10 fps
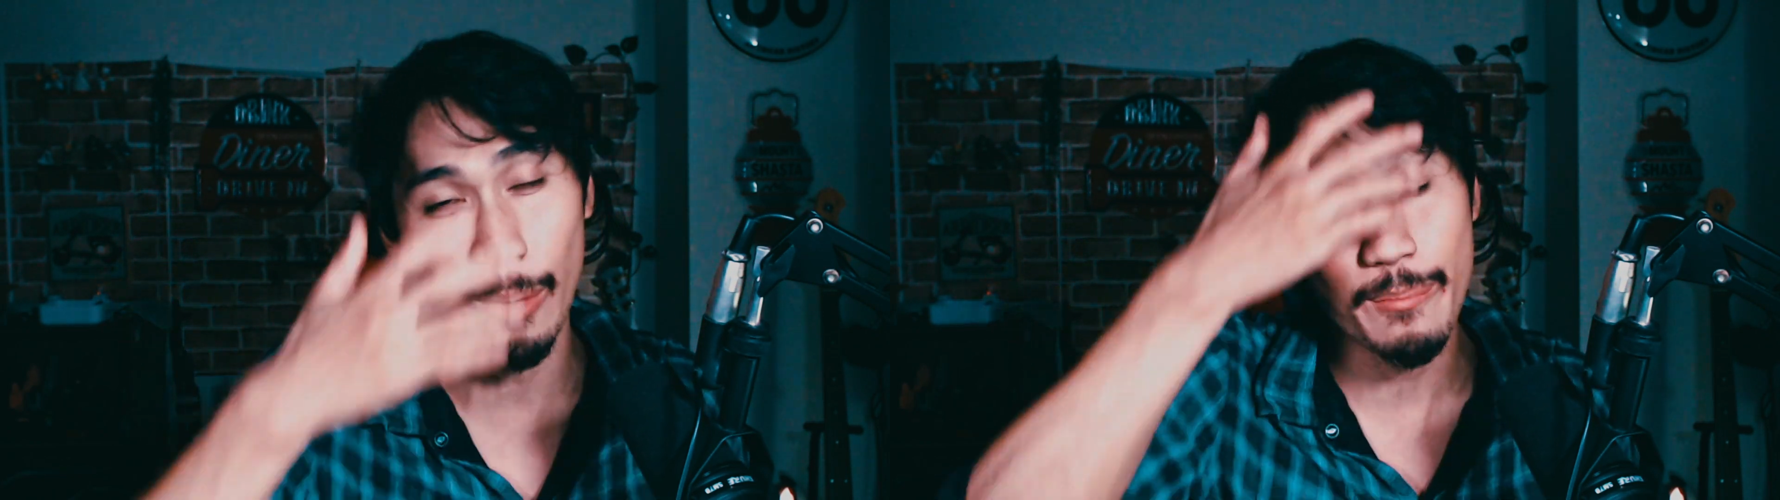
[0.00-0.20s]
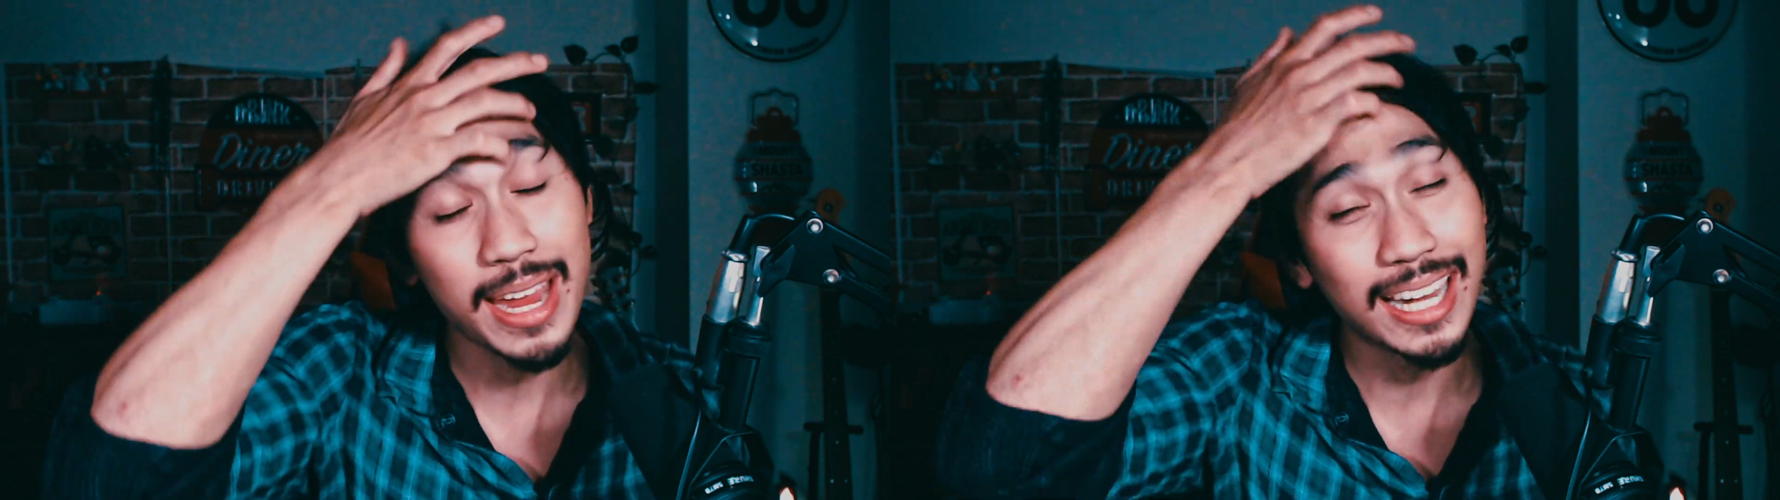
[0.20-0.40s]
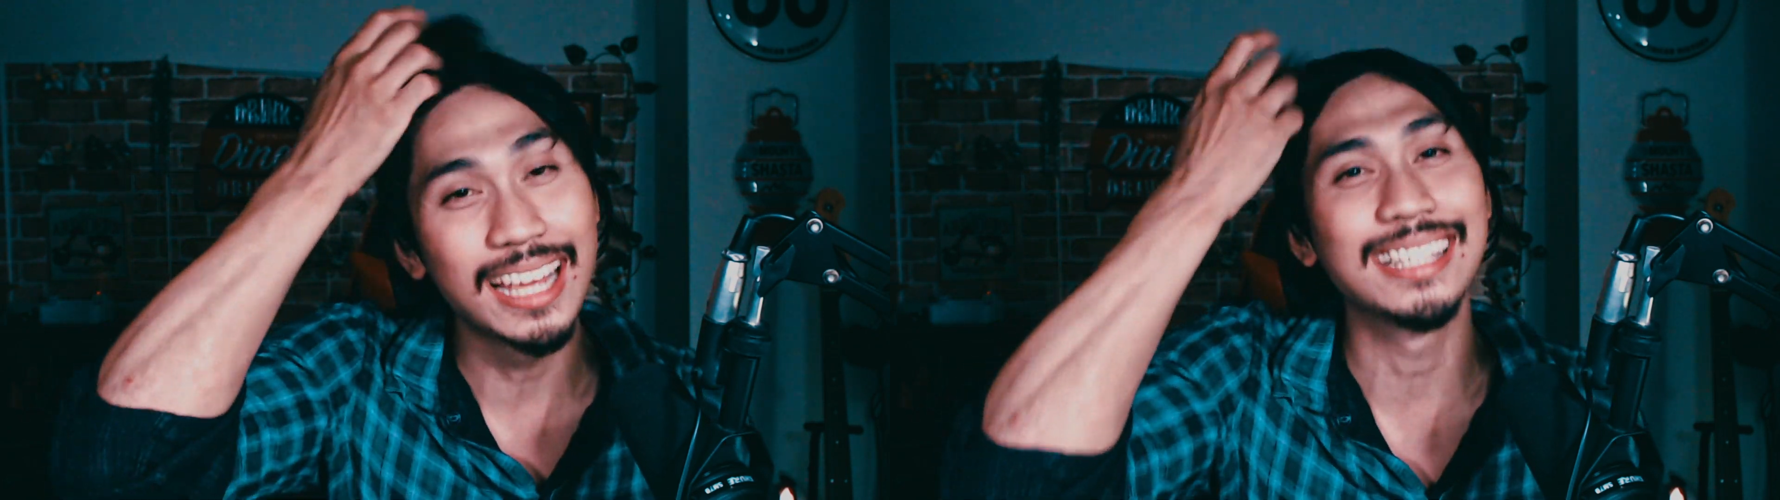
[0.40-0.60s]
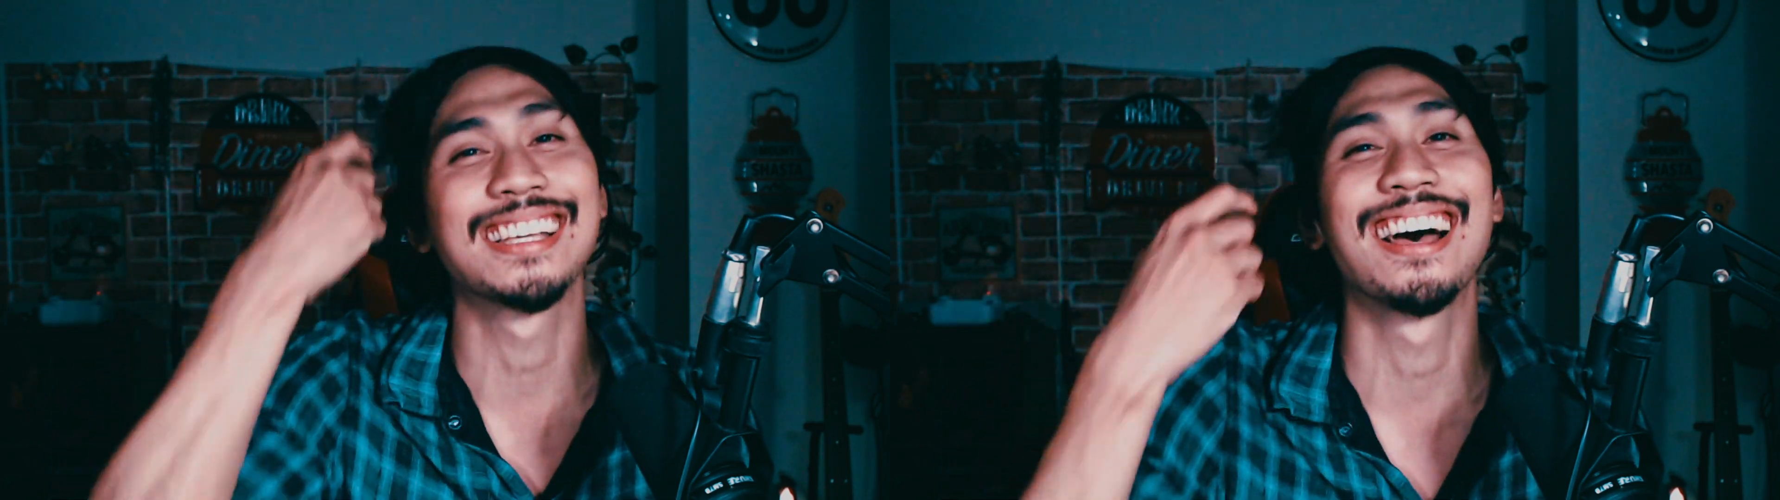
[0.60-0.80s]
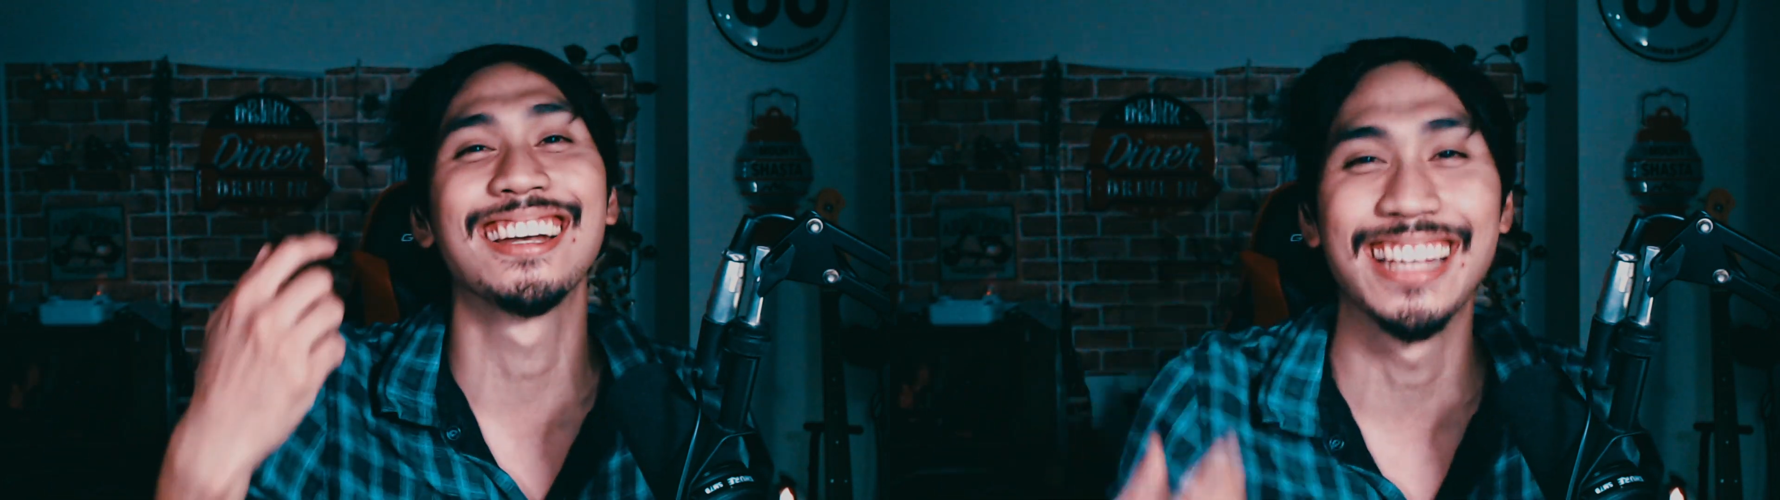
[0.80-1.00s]

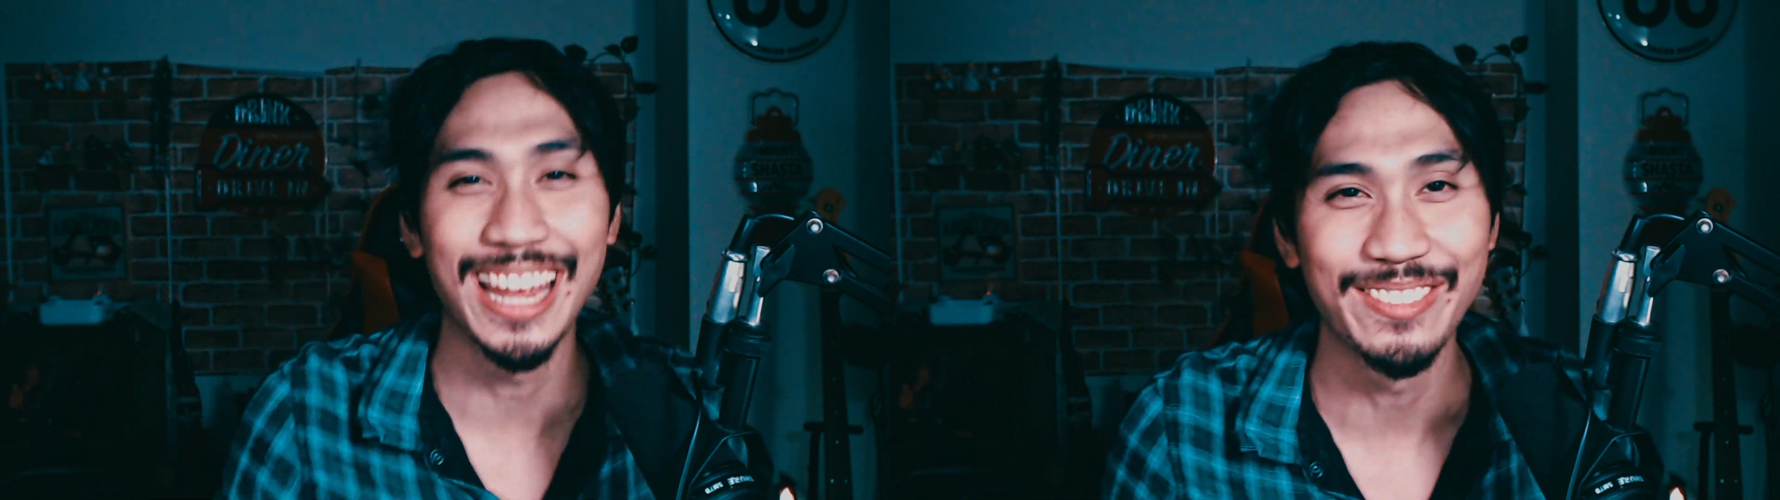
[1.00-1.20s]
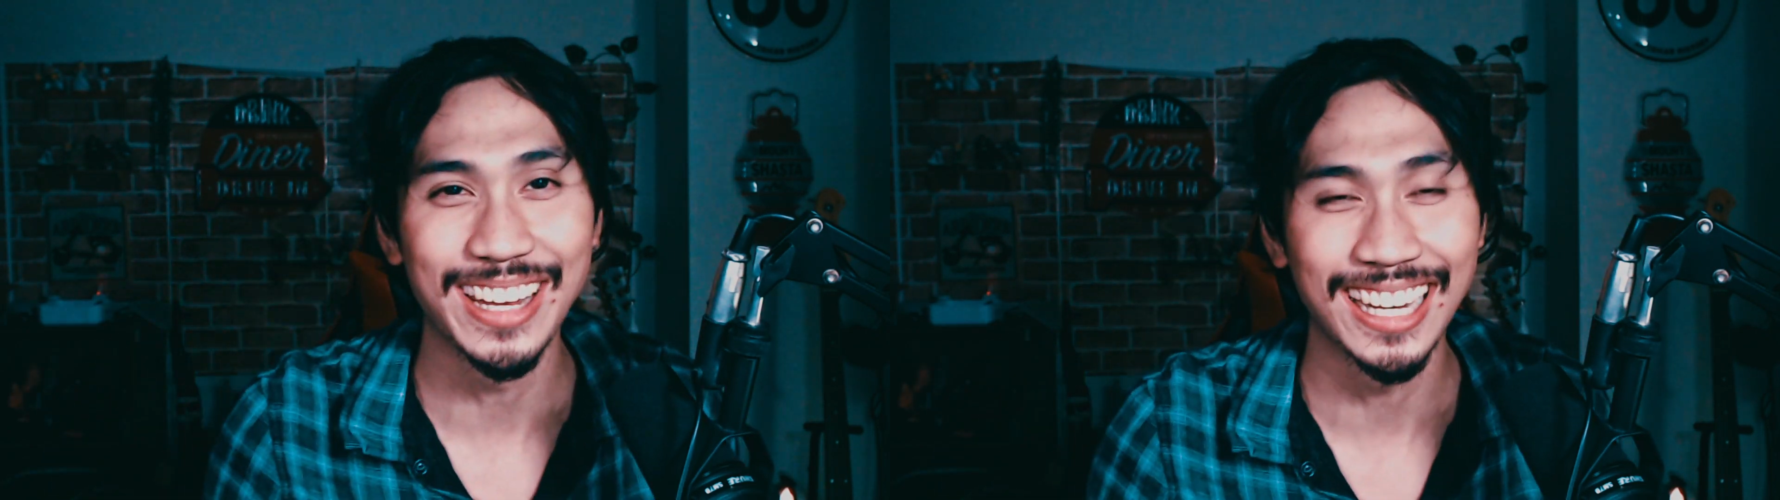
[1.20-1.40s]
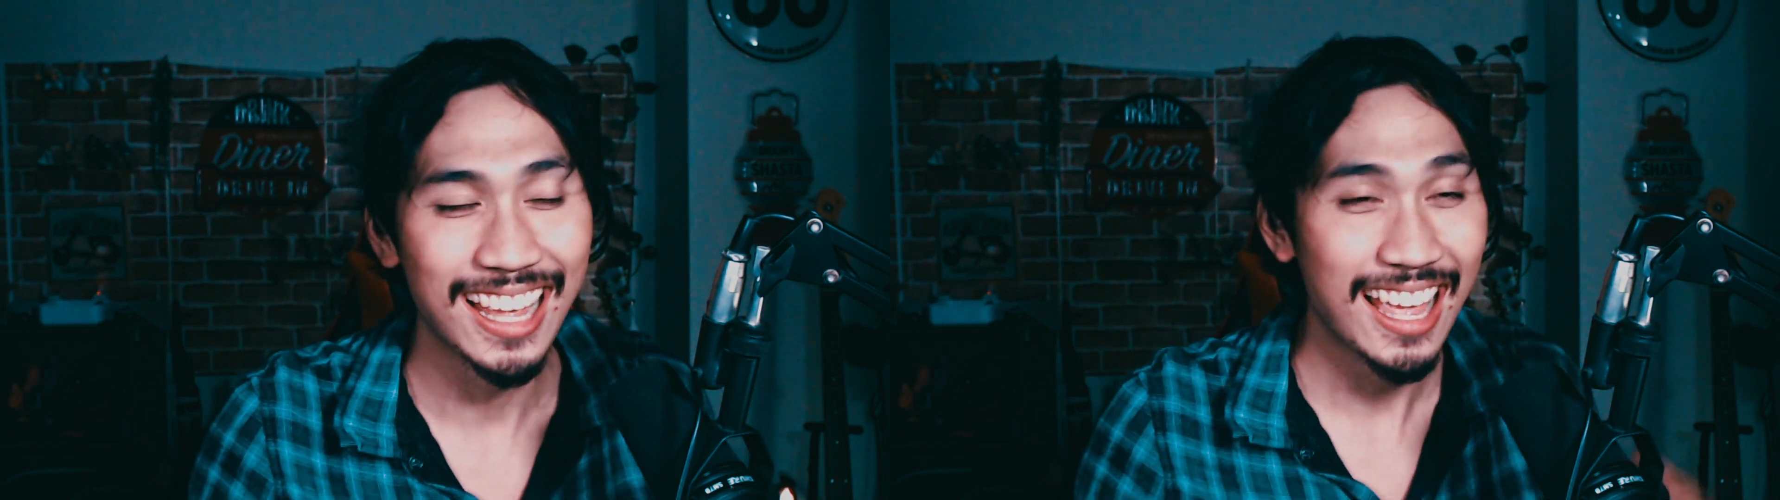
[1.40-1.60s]
Mayday-san Gaming.